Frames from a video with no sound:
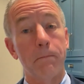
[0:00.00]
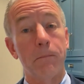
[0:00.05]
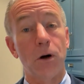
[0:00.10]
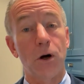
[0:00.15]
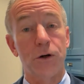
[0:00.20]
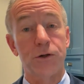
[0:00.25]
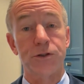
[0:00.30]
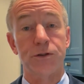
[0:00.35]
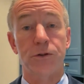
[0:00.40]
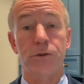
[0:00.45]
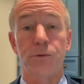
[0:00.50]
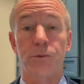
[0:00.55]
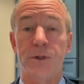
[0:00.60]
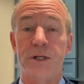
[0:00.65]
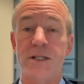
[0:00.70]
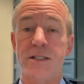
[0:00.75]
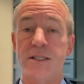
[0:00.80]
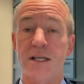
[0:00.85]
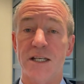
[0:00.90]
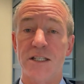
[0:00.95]
partial
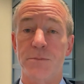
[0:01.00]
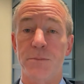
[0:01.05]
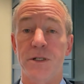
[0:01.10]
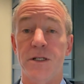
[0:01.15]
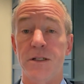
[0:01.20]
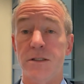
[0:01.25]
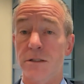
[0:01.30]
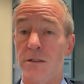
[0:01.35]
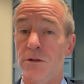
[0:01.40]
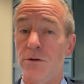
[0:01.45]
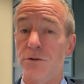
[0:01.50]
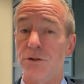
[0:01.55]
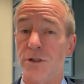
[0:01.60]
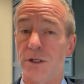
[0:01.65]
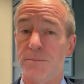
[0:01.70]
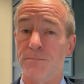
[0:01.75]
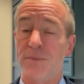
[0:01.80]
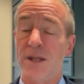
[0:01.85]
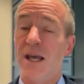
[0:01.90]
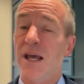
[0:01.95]
reassessment
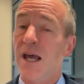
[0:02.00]
exclusion.